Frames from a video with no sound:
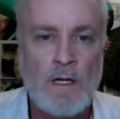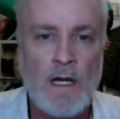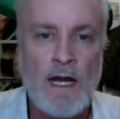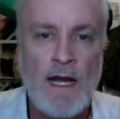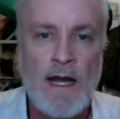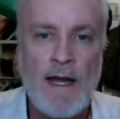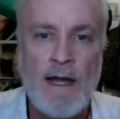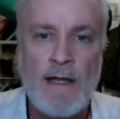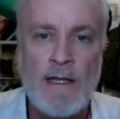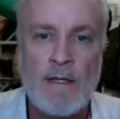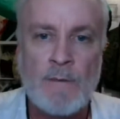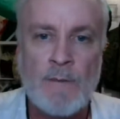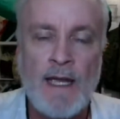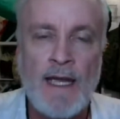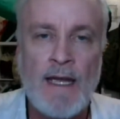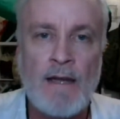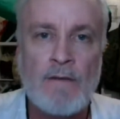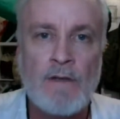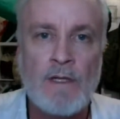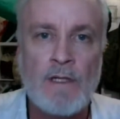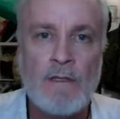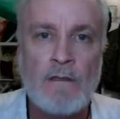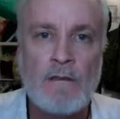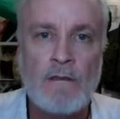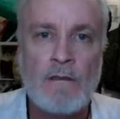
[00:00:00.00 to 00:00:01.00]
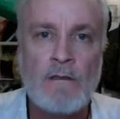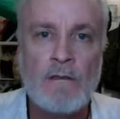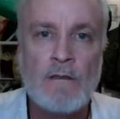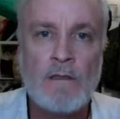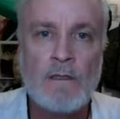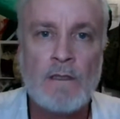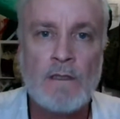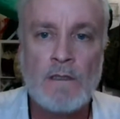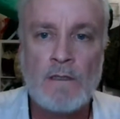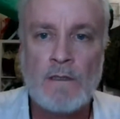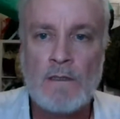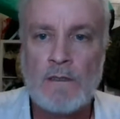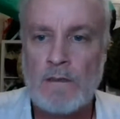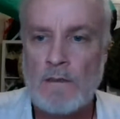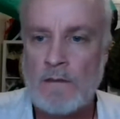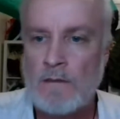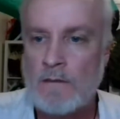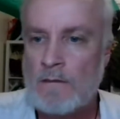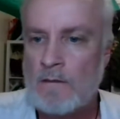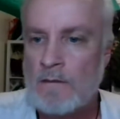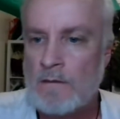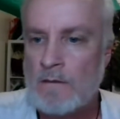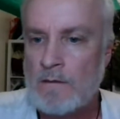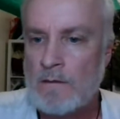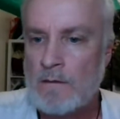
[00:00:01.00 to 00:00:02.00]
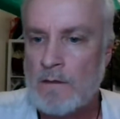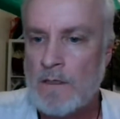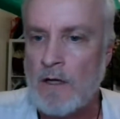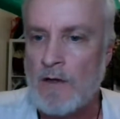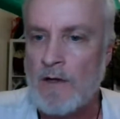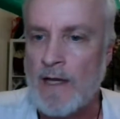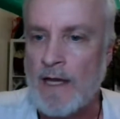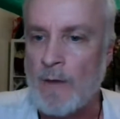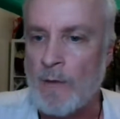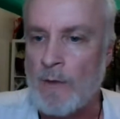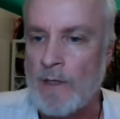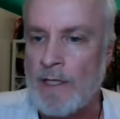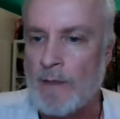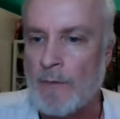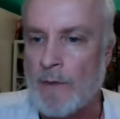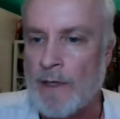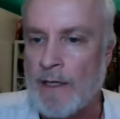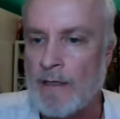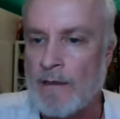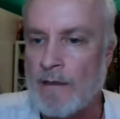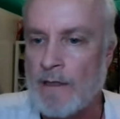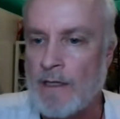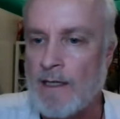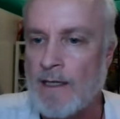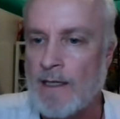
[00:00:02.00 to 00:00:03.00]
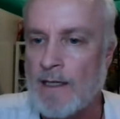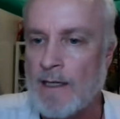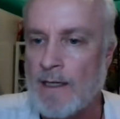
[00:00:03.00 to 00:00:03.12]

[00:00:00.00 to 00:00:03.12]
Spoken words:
I am having. Okay. Well, anyway.